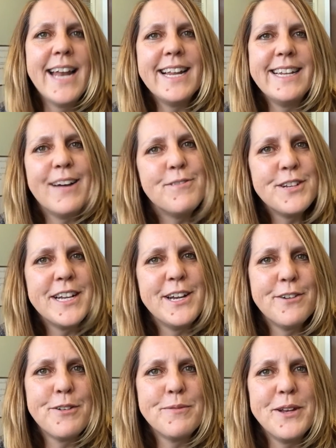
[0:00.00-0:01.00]
and I'd love to
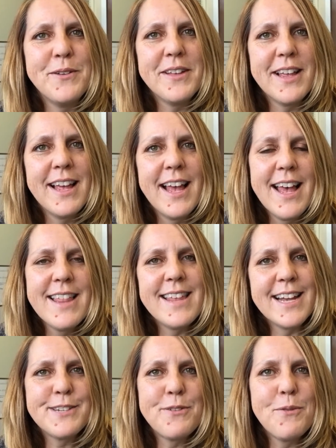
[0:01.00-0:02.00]
hear from you.
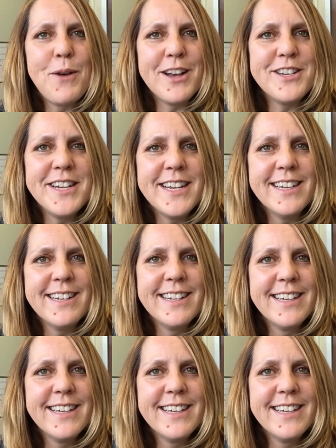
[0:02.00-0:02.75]
Thanks for watching.